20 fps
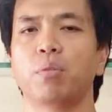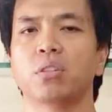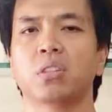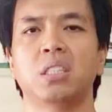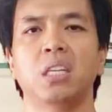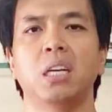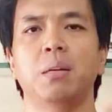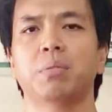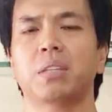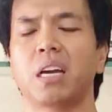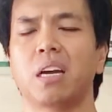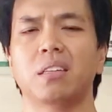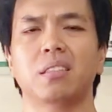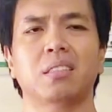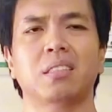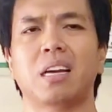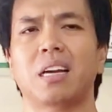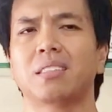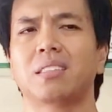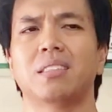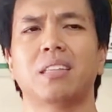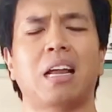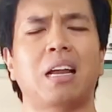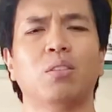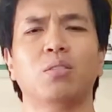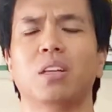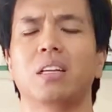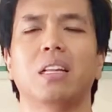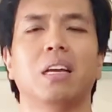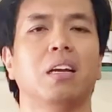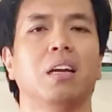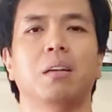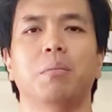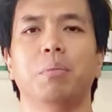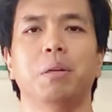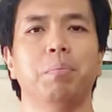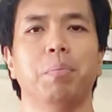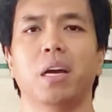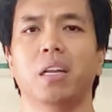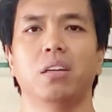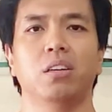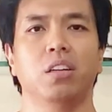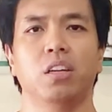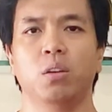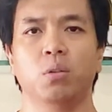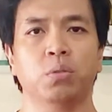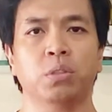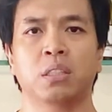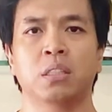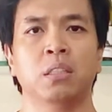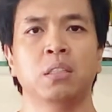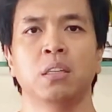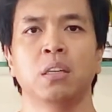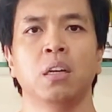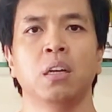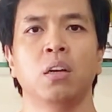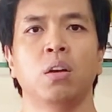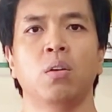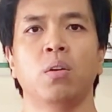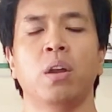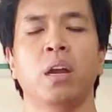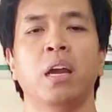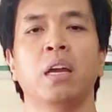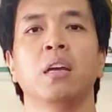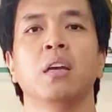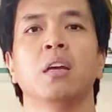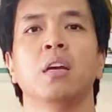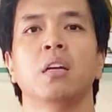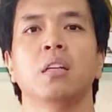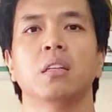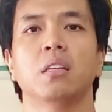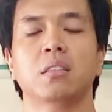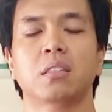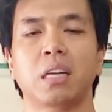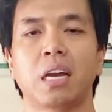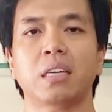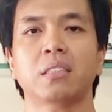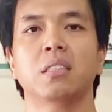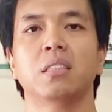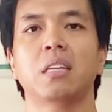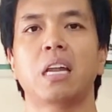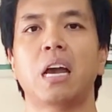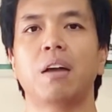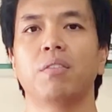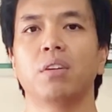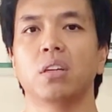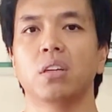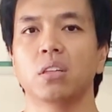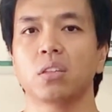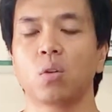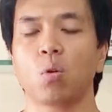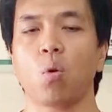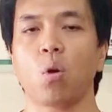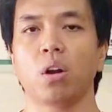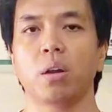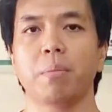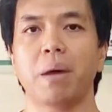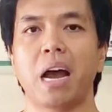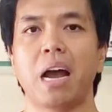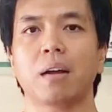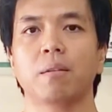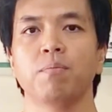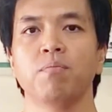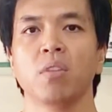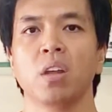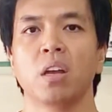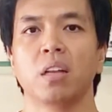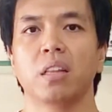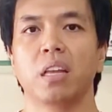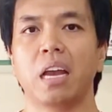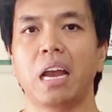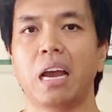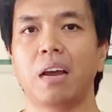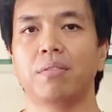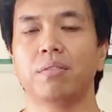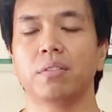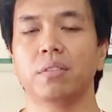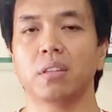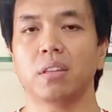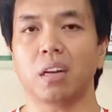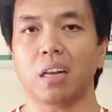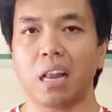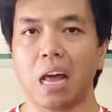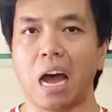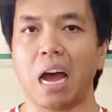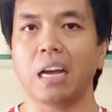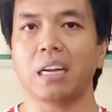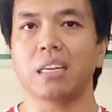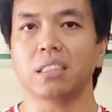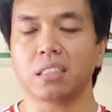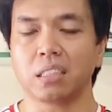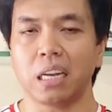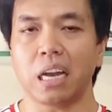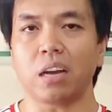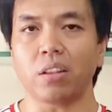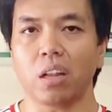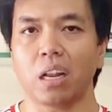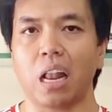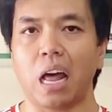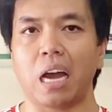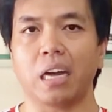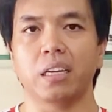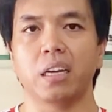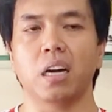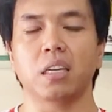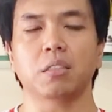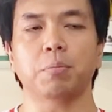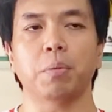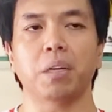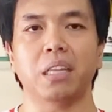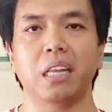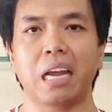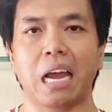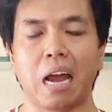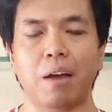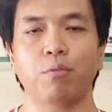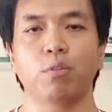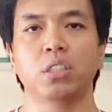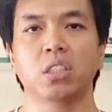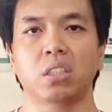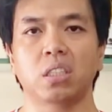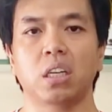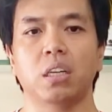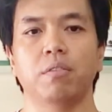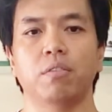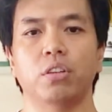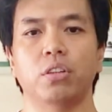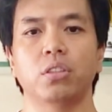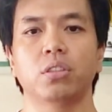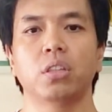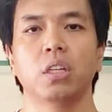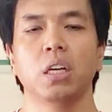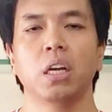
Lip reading: of teams ahead of Texans. I don't think they're going to be better than Houston. Okay, the Texans have a good quarterback. They have the line. Let's see how the line does, but they have receivers.